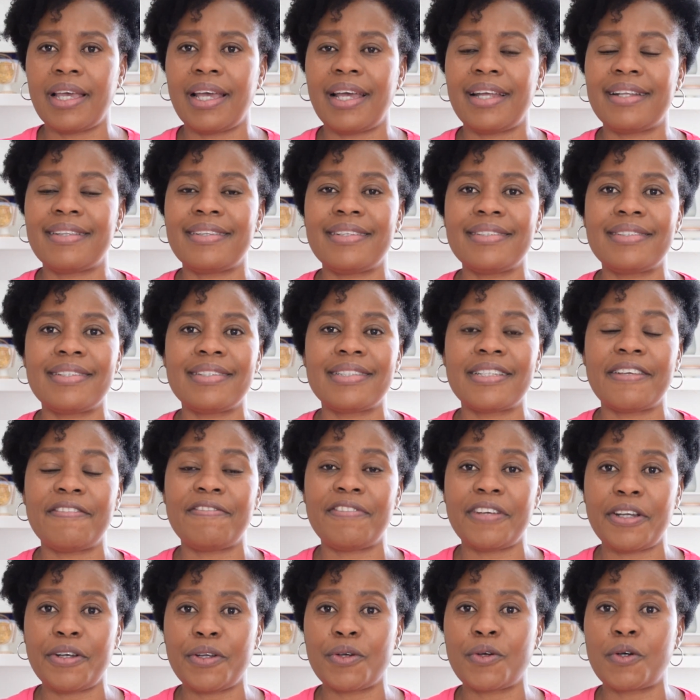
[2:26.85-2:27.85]
And this is a
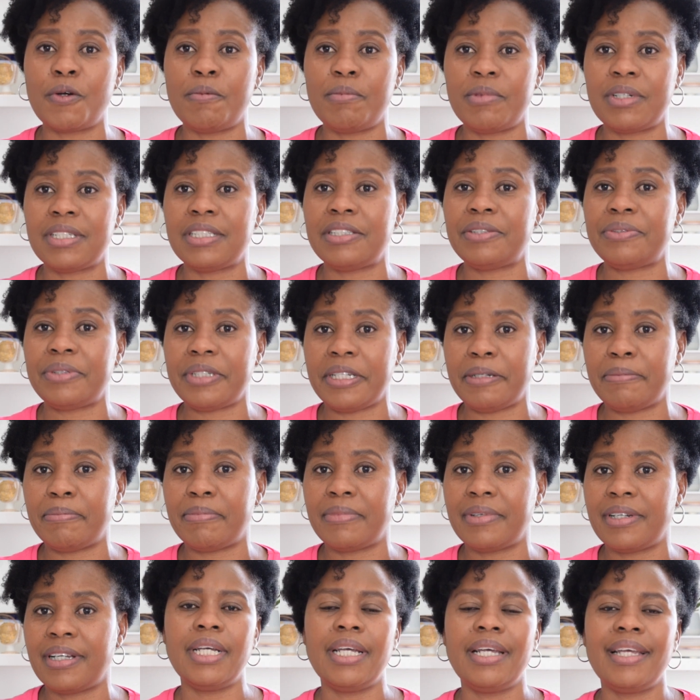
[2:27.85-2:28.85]
very common
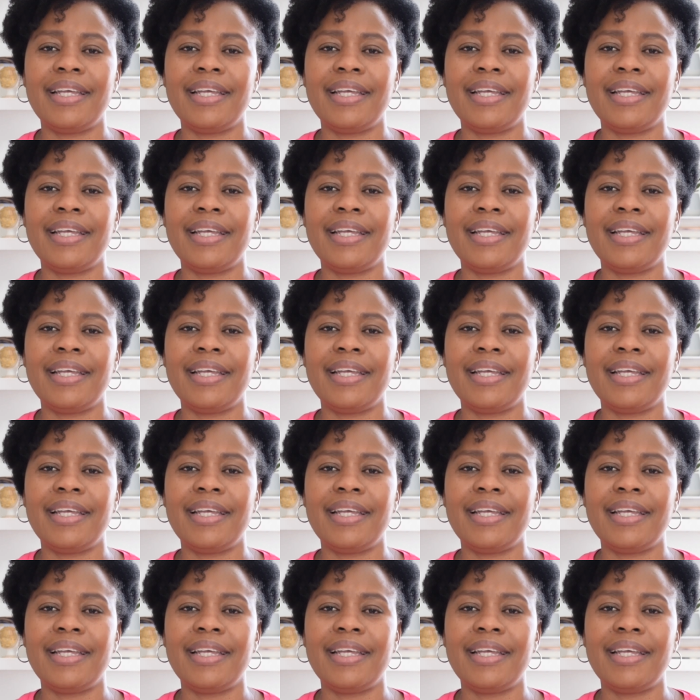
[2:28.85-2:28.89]
dream.